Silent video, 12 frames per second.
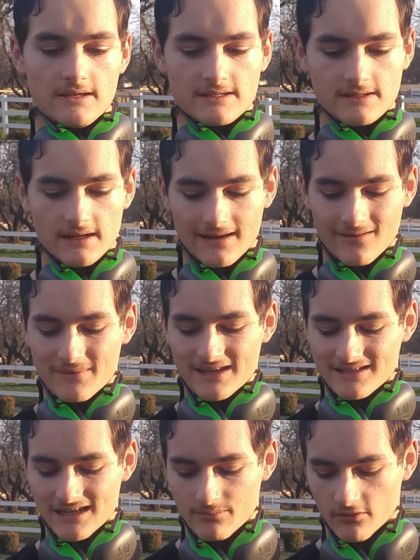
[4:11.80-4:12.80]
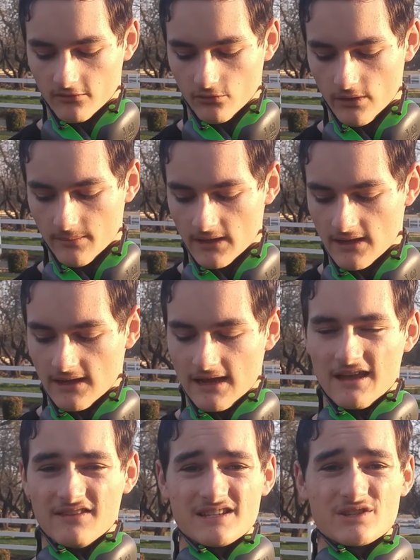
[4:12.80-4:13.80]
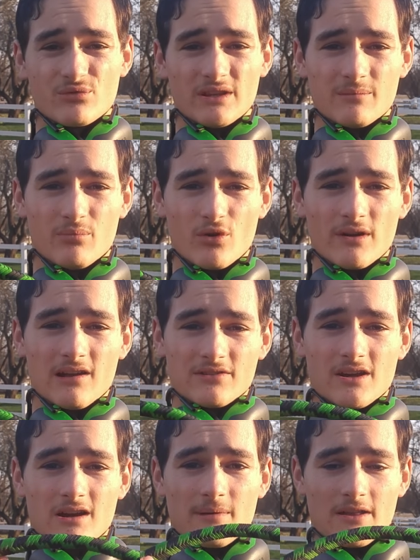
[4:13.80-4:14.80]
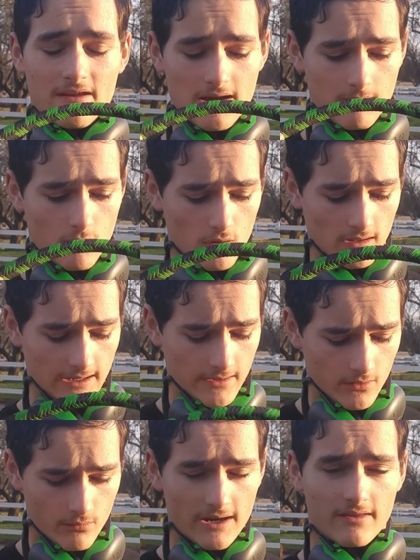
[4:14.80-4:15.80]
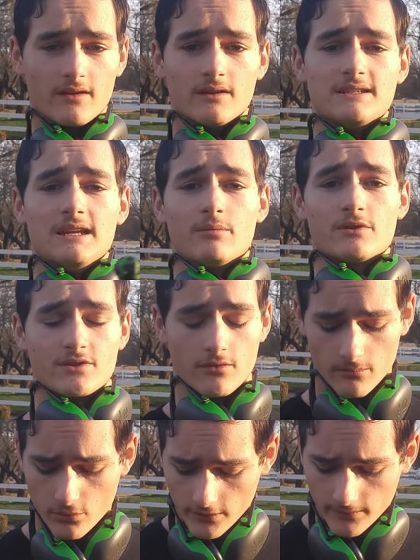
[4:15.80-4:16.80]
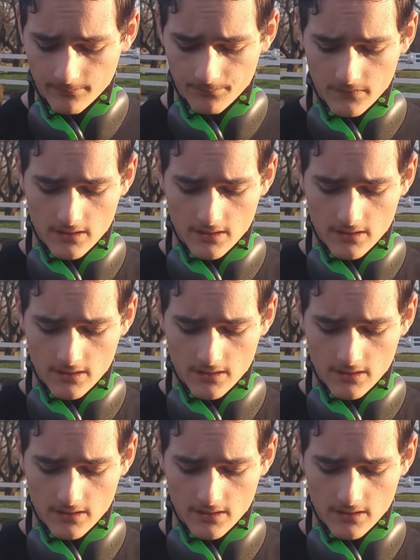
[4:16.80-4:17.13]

this is going to help that taper of the whip, and this is really important. I'll talk about that more later, why the taper is so important.